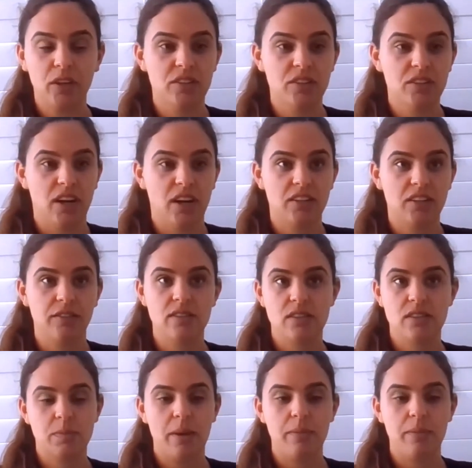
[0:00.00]
conducting
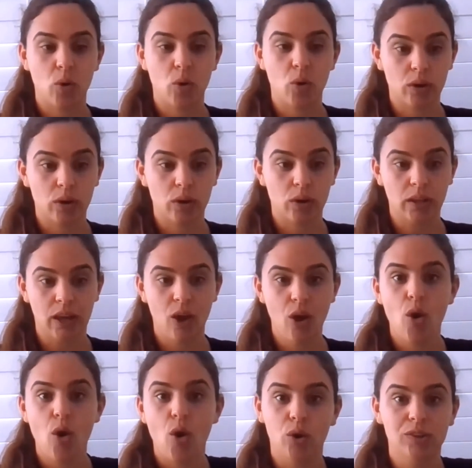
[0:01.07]
visits maybe
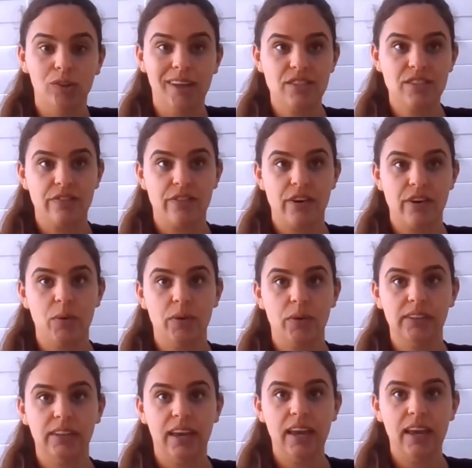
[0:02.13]
quarterly or less
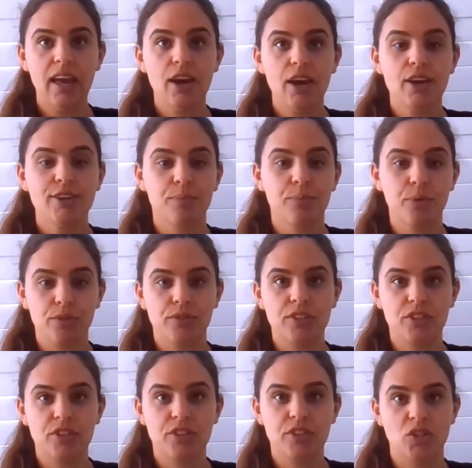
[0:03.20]
frequently to
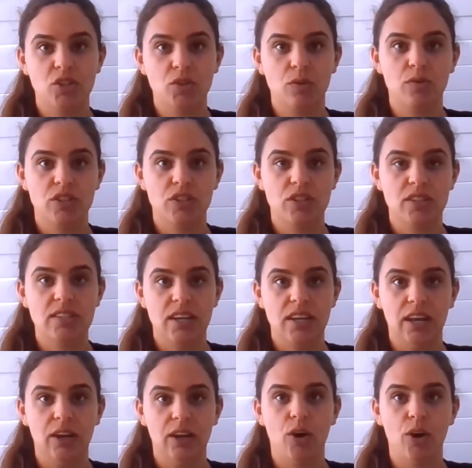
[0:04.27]
put the scheduled visits
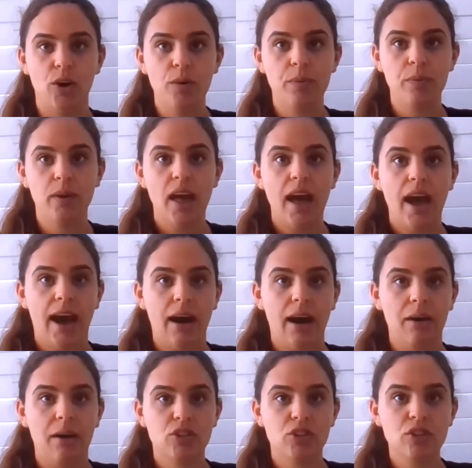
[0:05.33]
in HOAP,
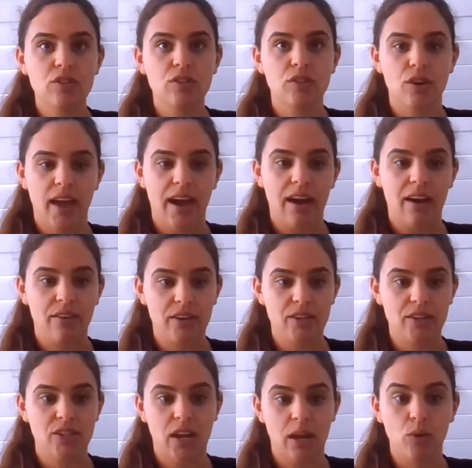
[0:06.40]
just so the
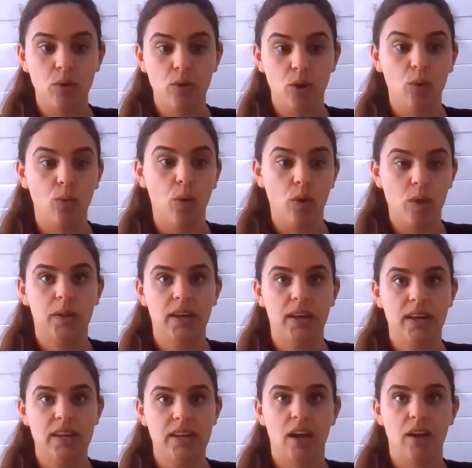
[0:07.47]
outreach team know what the
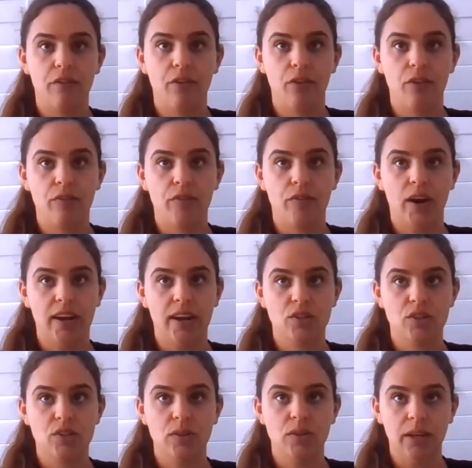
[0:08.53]
plans are for the
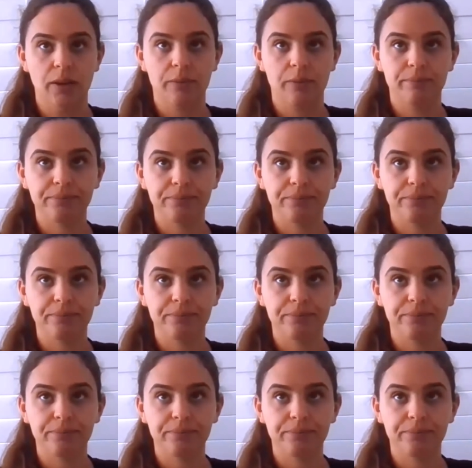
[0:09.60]
financial year.